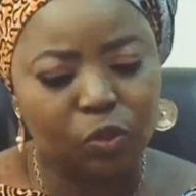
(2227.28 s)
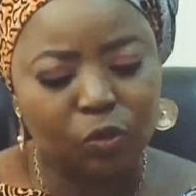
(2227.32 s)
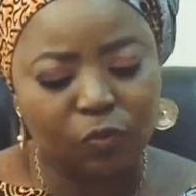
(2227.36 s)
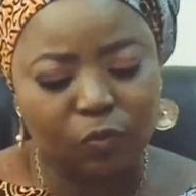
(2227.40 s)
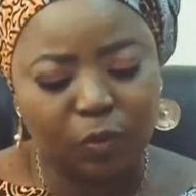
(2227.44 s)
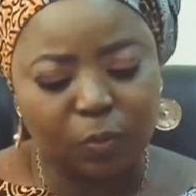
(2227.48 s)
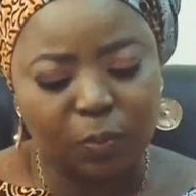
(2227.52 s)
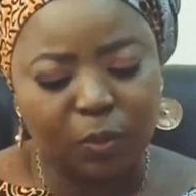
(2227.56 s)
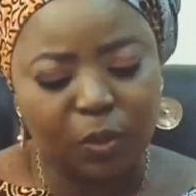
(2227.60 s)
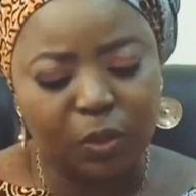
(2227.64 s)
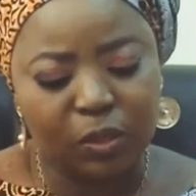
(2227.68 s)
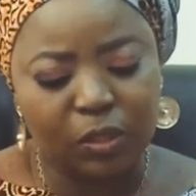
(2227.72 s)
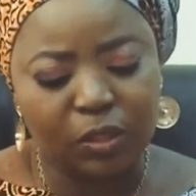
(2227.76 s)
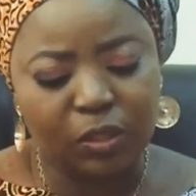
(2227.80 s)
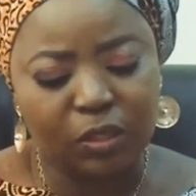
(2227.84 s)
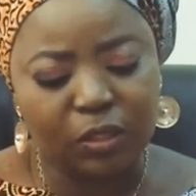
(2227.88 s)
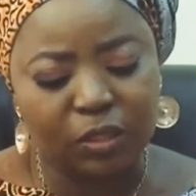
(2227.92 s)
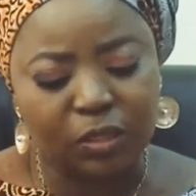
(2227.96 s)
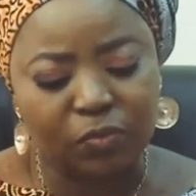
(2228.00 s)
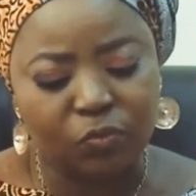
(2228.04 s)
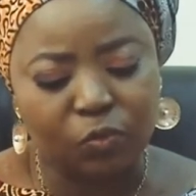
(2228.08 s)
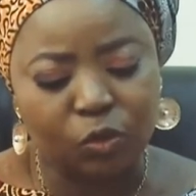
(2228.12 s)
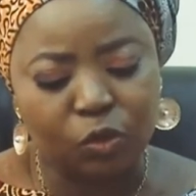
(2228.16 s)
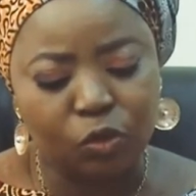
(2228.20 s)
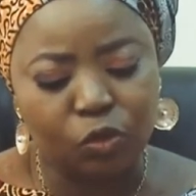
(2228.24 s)
of the
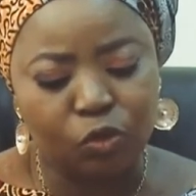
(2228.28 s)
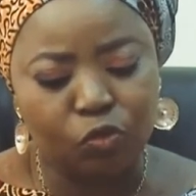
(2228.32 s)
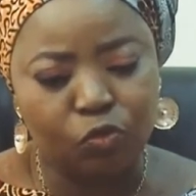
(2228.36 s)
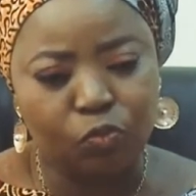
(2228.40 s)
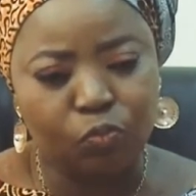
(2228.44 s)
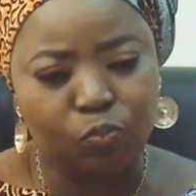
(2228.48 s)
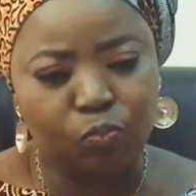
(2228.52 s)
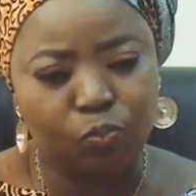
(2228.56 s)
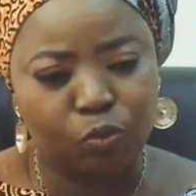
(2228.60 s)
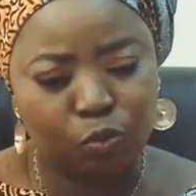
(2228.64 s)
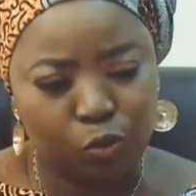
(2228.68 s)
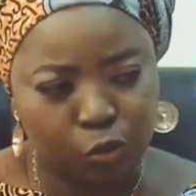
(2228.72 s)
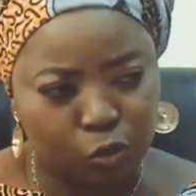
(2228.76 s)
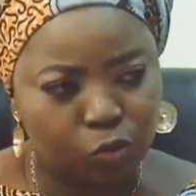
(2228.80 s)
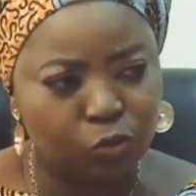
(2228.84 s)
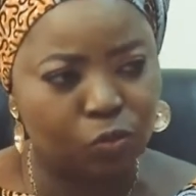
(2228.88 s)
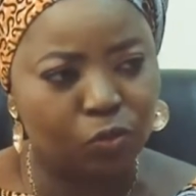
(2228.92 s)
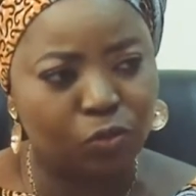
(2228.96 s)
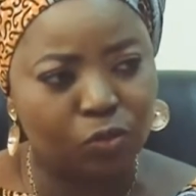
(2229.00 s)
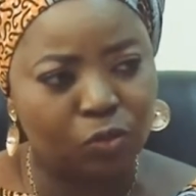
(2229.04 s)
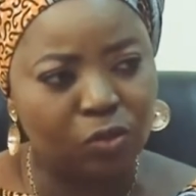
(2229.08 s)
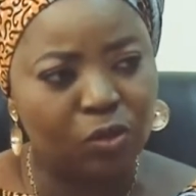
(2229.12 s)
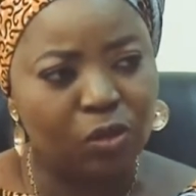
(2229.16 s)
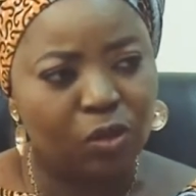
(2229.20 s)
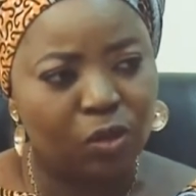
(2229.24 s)
policies will you
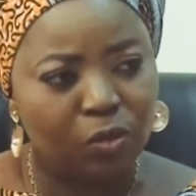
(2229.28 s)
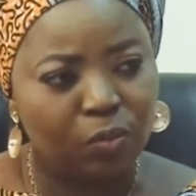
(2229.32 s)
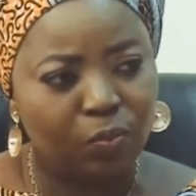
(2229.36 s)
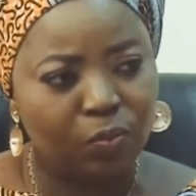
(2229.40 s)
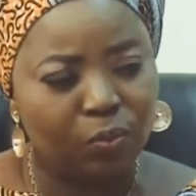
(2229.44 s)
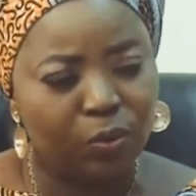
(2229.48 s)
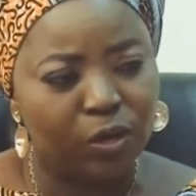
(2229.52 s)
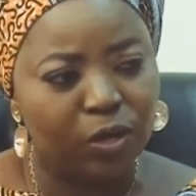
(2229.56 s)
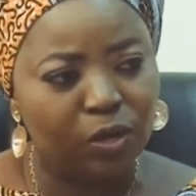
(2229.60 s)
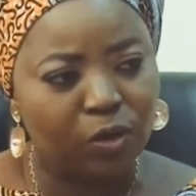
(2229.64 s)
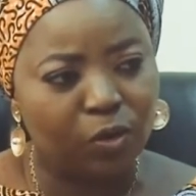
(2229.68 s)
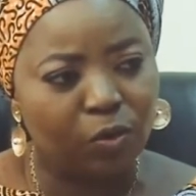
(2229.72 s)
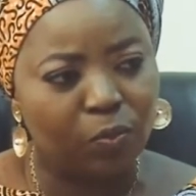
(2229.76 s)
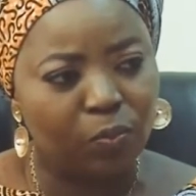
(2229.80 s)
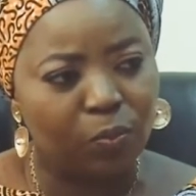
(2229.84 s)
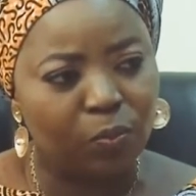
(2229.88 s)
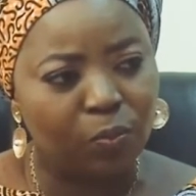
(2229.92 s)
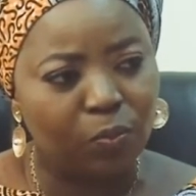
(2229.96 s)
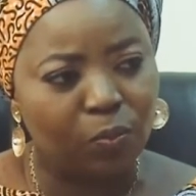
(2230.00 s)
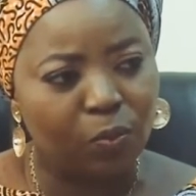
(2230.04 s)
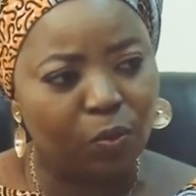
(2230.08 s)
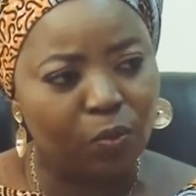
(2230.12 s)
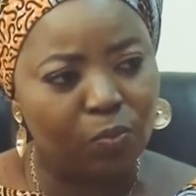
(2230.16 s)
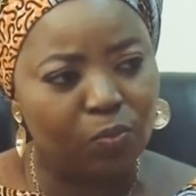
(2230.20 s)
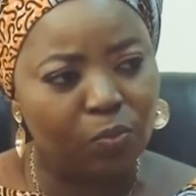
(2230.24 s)
bring
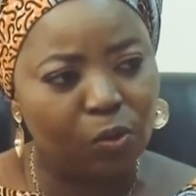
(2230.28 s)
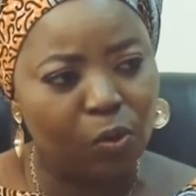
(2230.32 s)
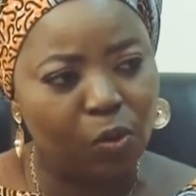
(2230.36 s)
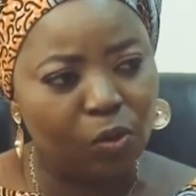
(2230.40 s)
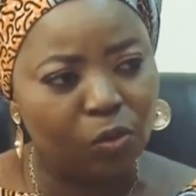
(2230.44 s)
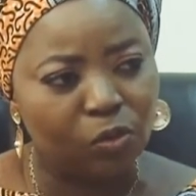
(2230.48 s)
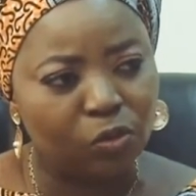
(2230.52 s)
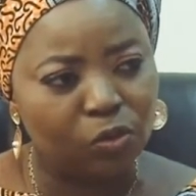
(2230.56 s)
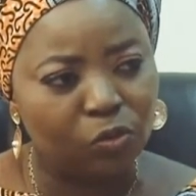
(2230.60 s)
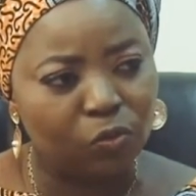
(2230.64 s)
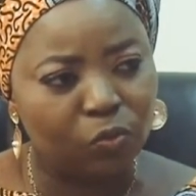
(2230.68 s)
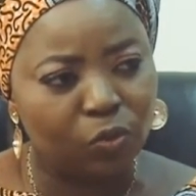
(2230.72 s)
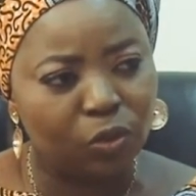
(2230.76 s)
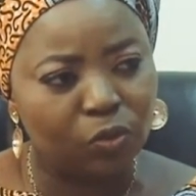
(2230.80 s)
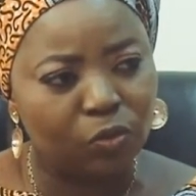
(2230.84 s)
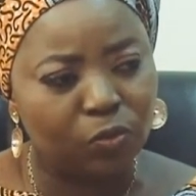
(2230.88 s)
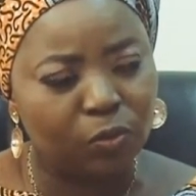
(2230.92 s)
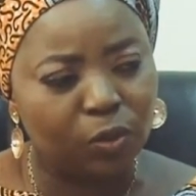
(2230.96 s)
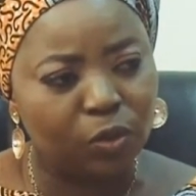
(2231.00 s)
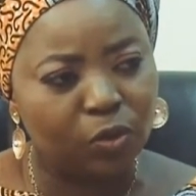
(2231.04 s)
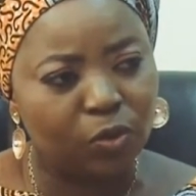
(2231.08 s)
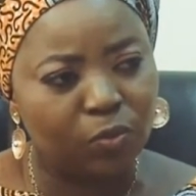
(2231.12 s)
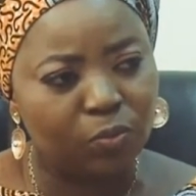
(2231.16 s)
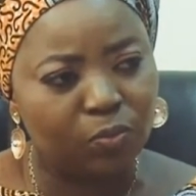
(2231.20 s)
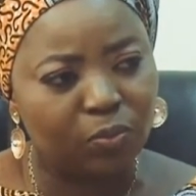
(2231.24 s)
up on board when you
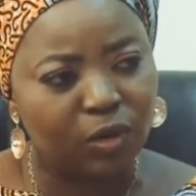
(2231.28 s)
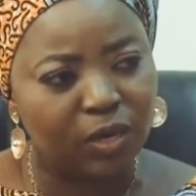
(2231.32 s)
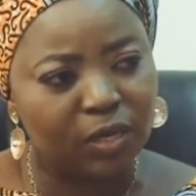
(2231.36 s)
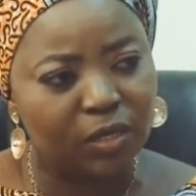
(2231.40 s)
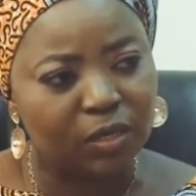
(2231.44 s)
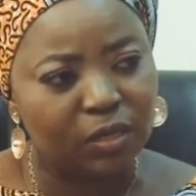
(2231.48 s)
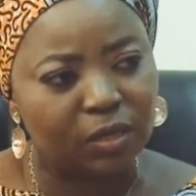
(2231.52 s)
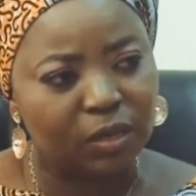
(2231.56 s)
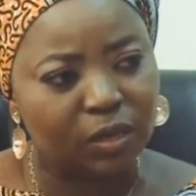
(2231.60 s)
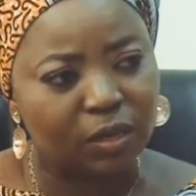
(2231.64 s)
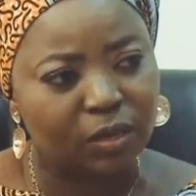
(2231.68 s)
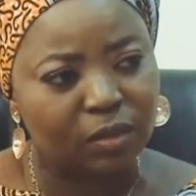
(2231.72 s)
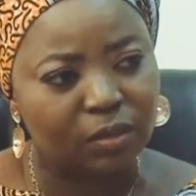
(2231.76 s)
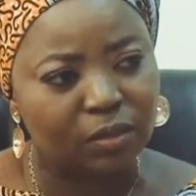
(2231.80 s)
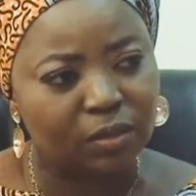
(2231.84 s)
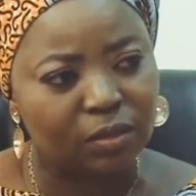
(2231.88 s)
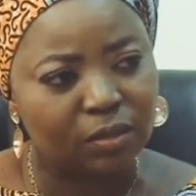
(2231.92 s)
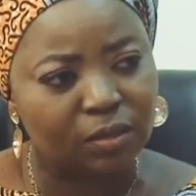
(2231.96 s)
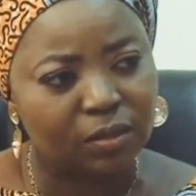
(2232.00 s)
become president?